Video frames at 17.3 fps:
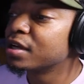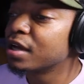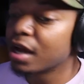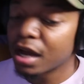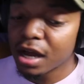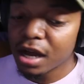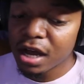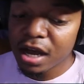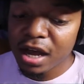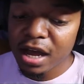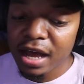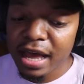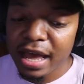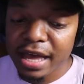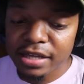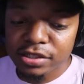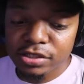
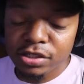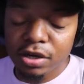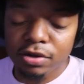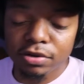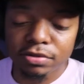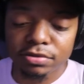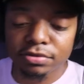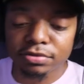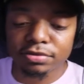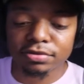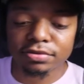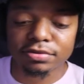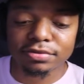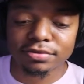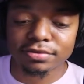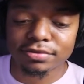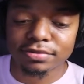And so
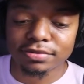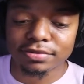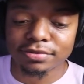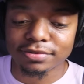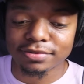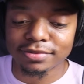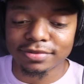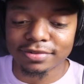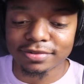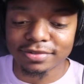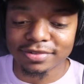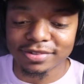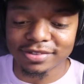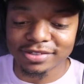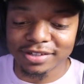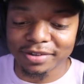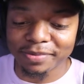
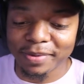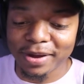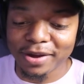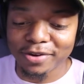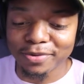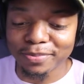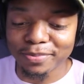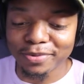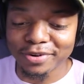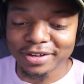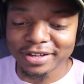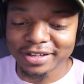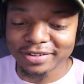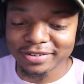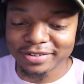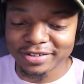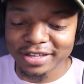what's up, my
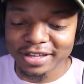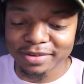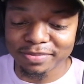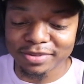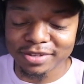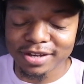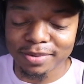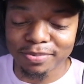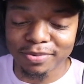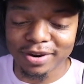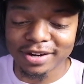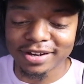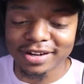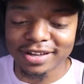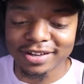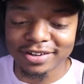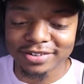homeboy hitting me up right
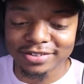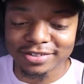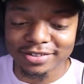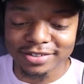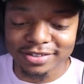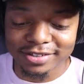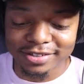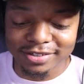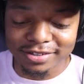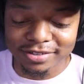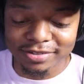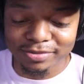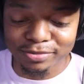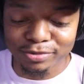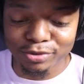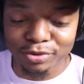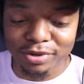now.
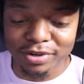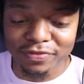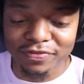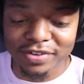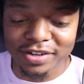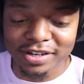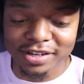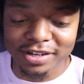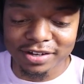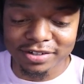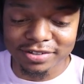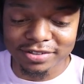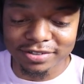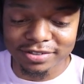I'm doing a video.